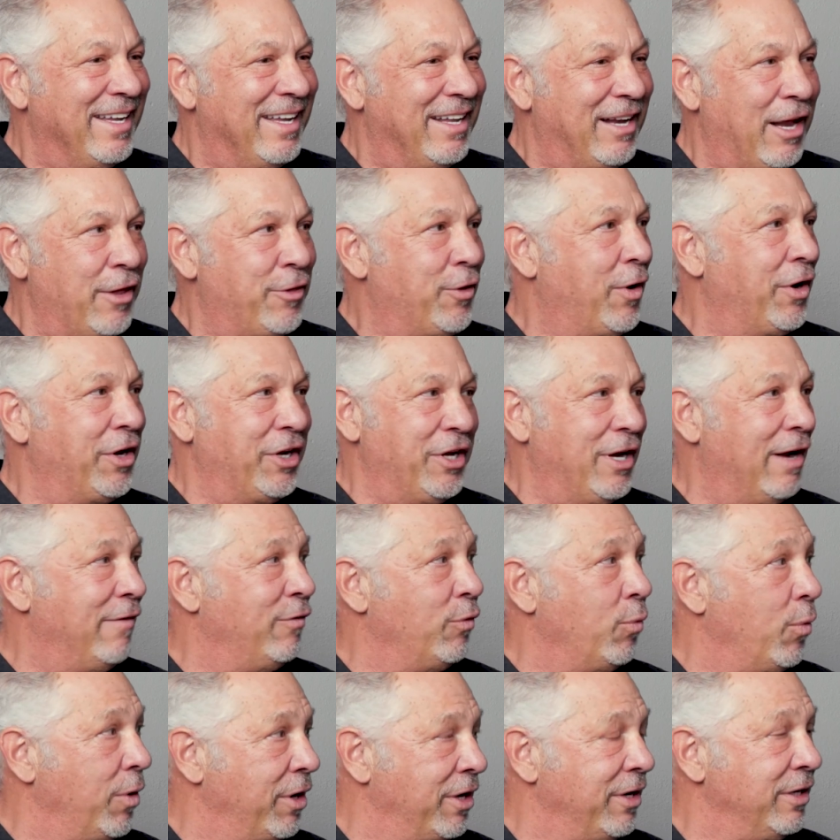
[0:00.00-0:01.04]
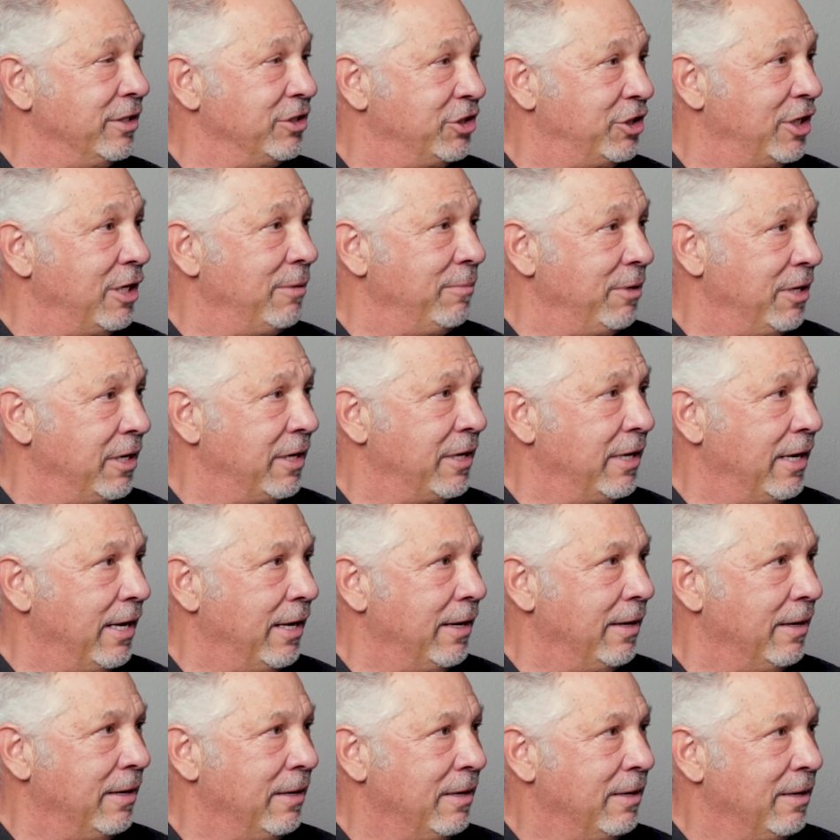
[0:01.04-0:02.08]
And I thought he never wanted to see me
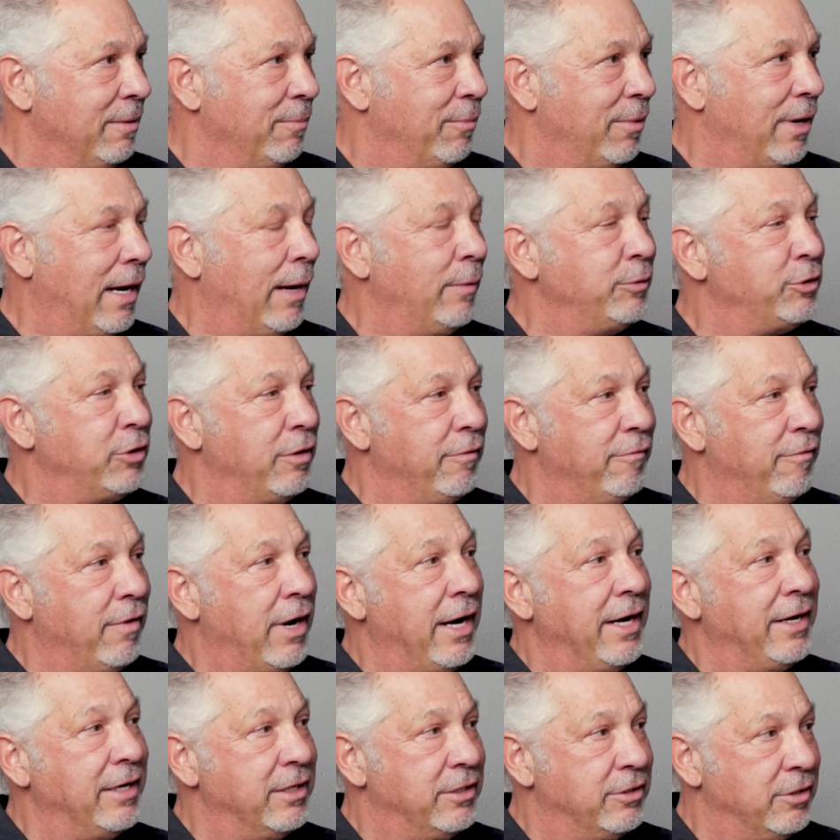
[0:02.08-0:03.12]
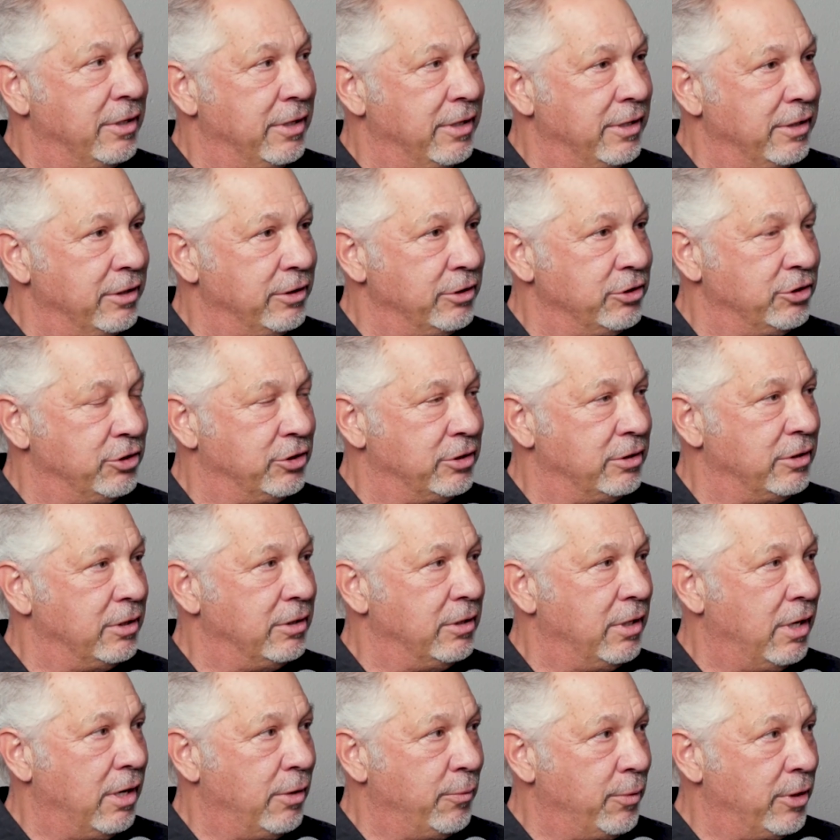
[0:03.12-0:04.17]
again. But I was invited to his
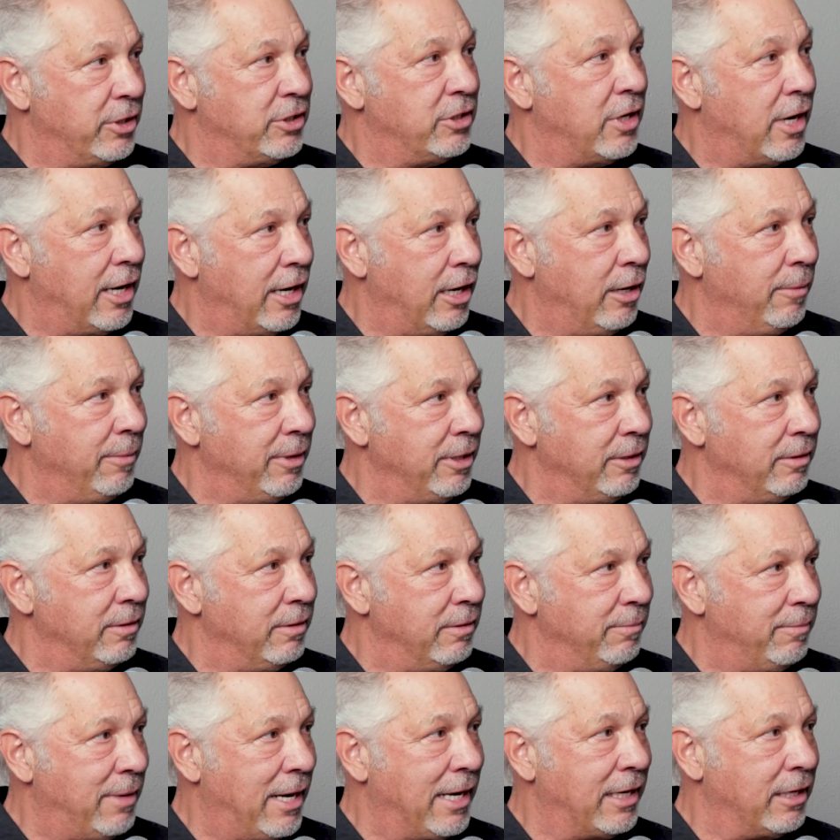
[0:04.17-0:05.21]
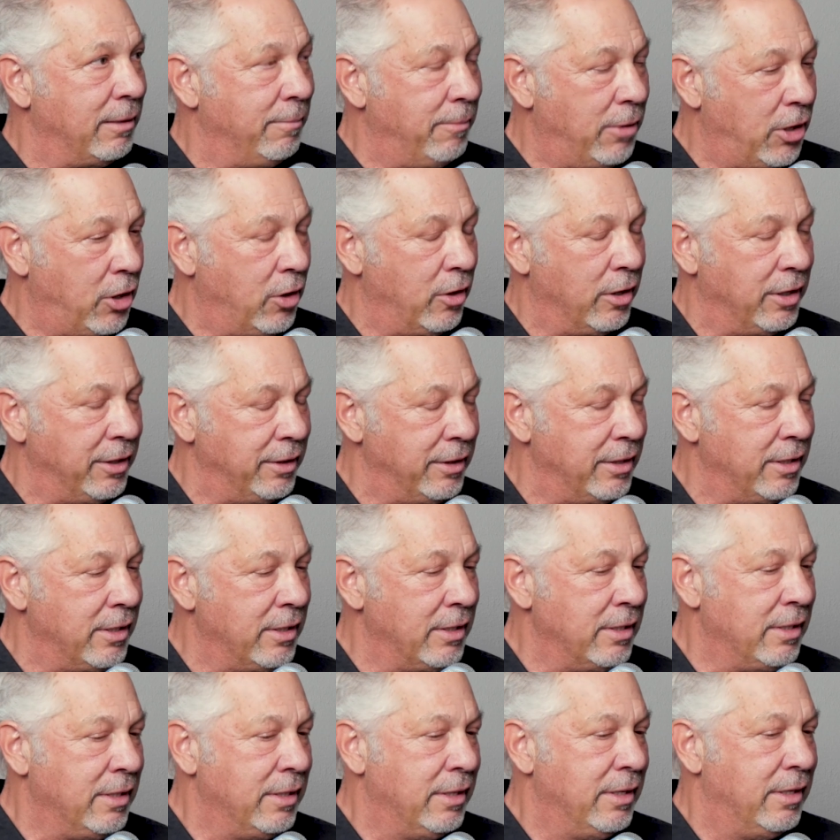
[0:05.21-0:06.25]
retirement back in Maryland.
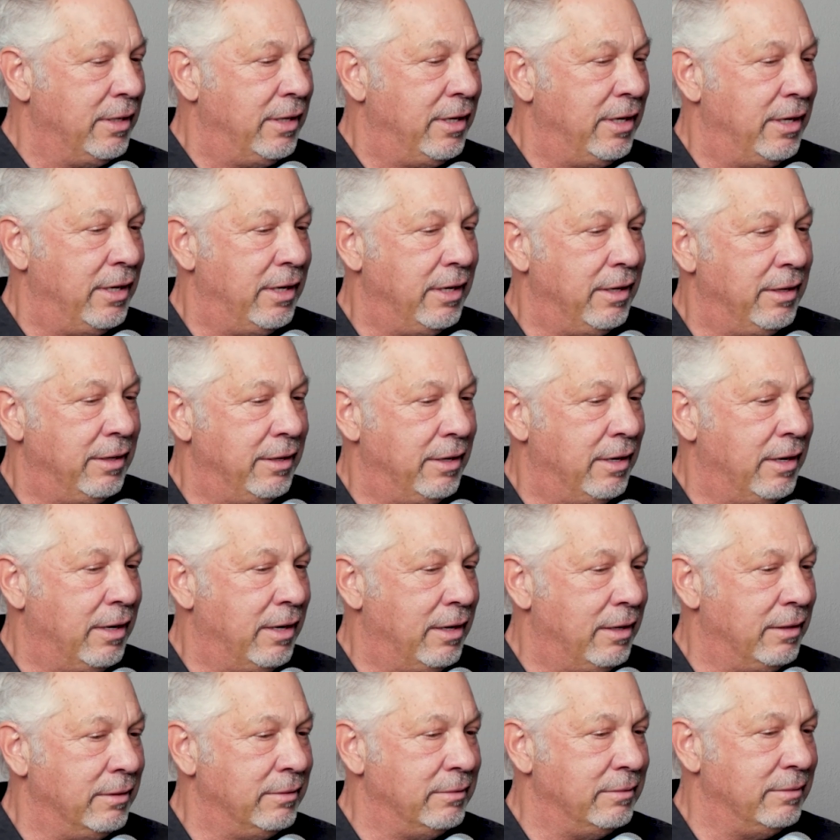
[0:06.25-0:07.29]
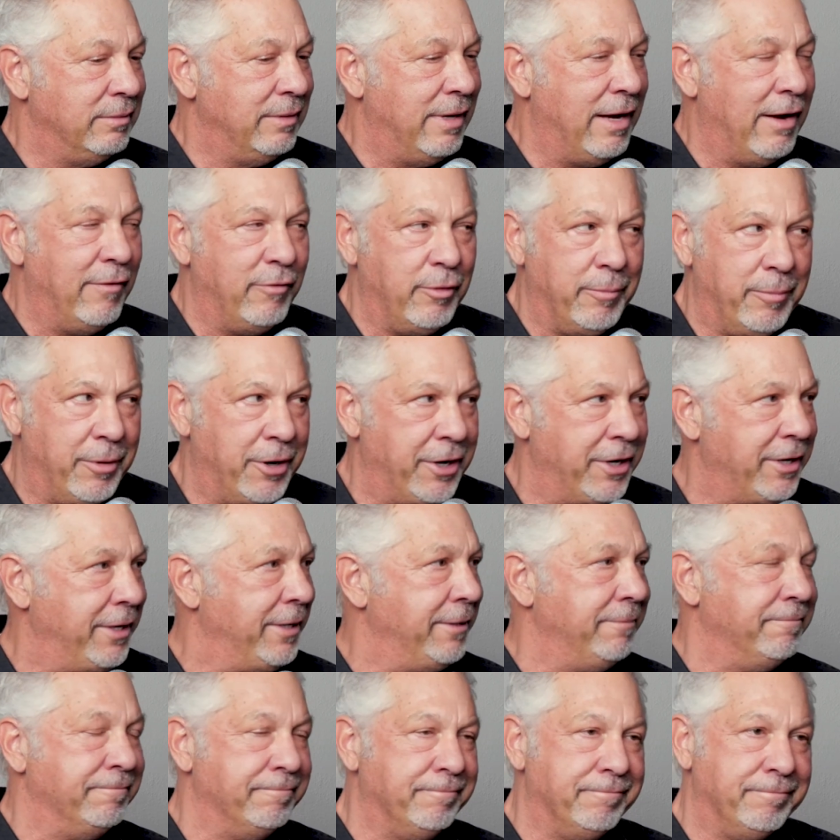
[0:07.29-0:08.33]
And
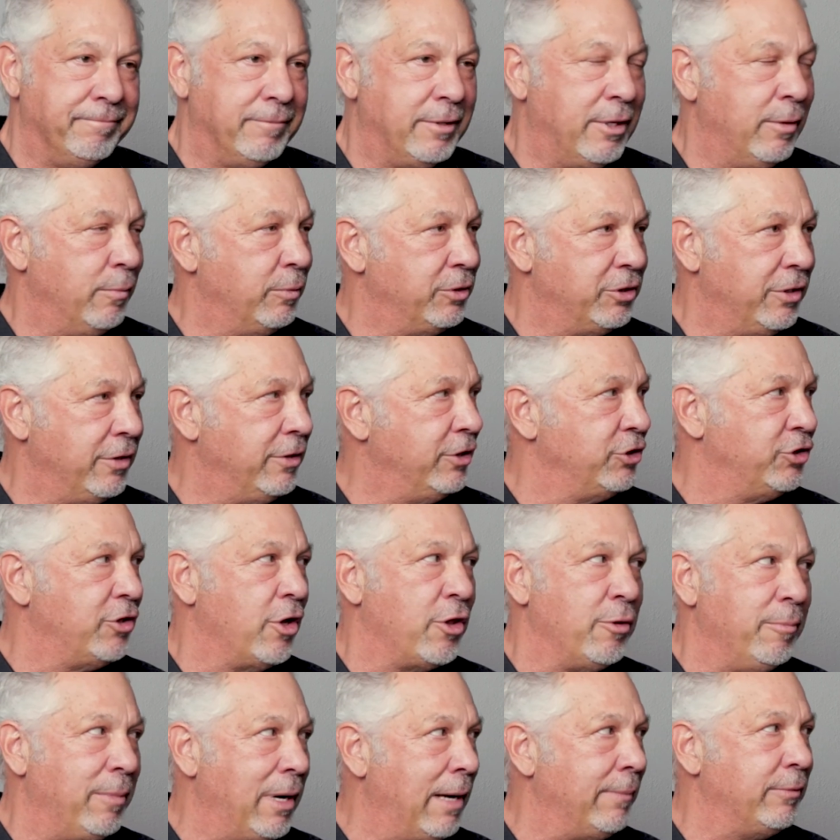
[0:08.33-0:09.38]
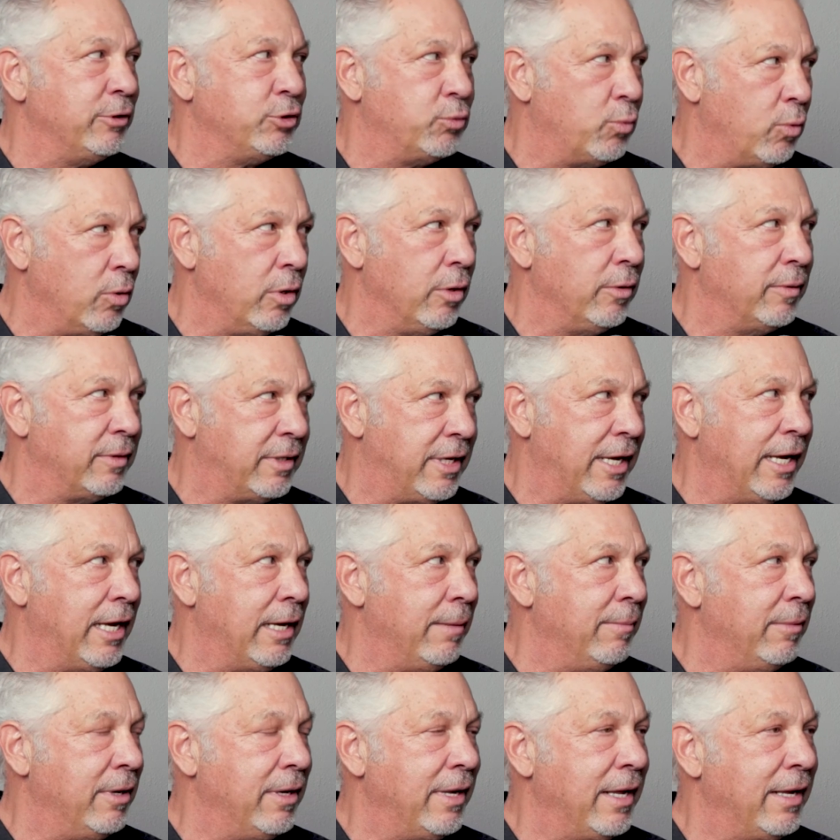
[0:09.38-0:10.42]
everybody that was in the Southern Baptist world
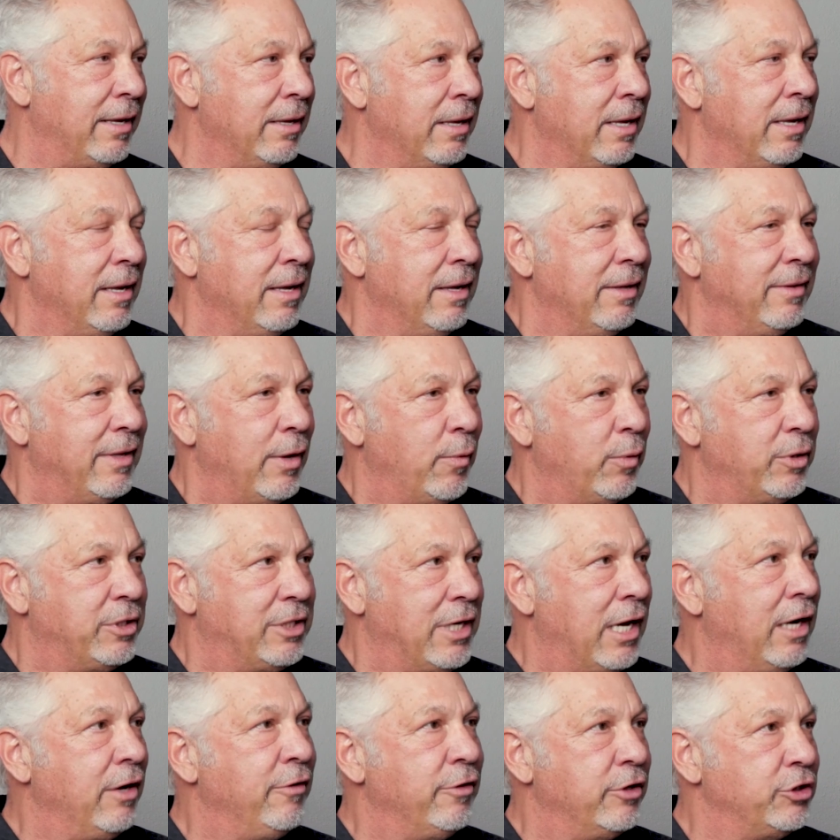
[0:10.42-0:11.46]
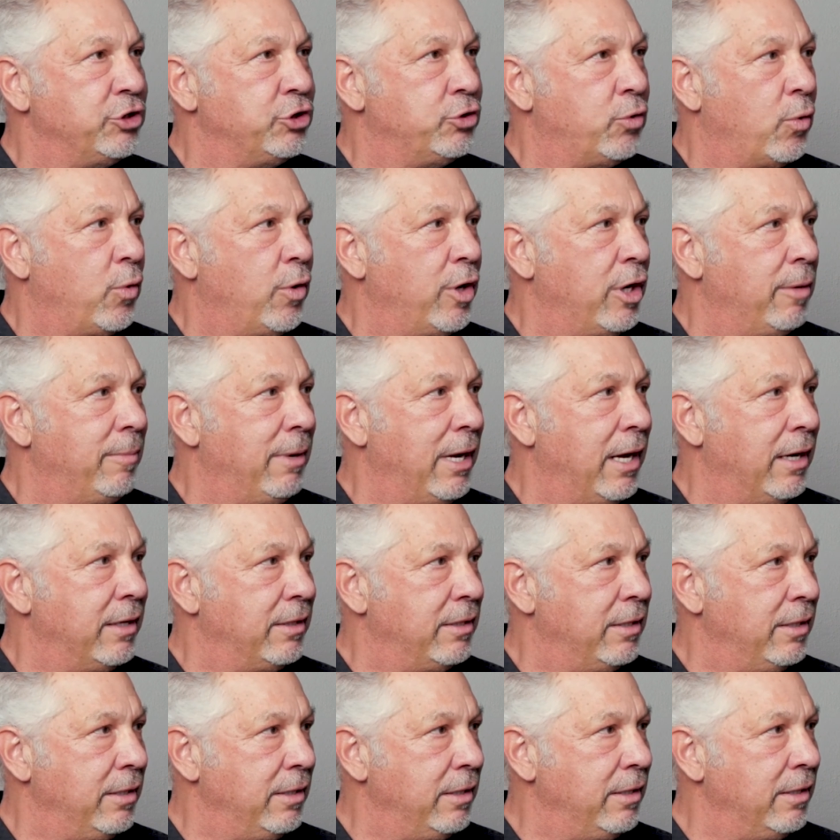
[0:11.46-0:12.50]
came, and they were telling the story about
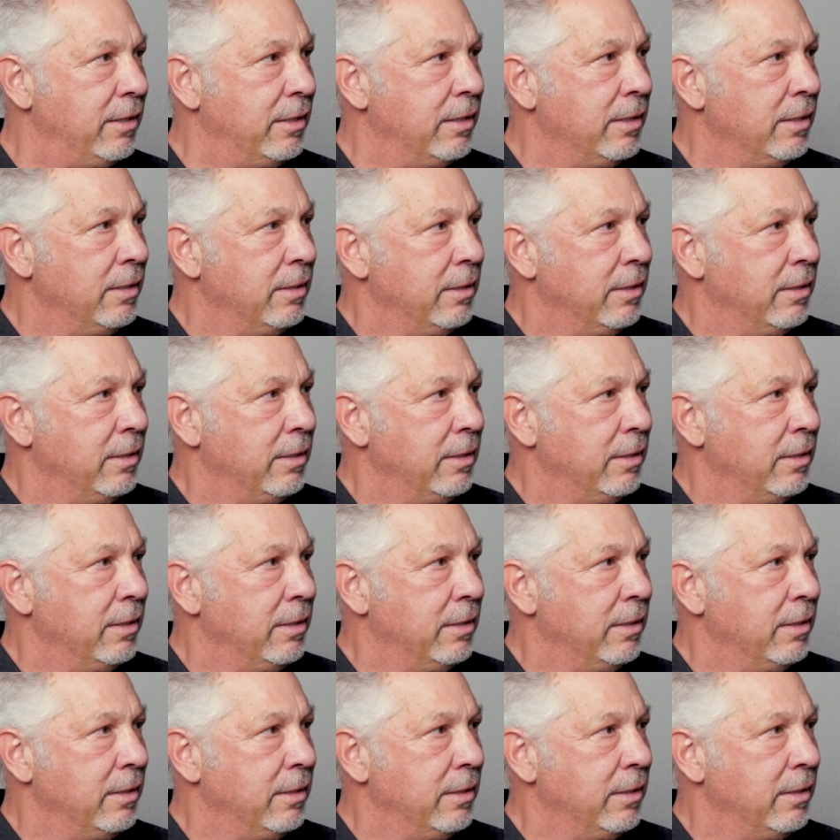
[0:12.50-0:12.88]
he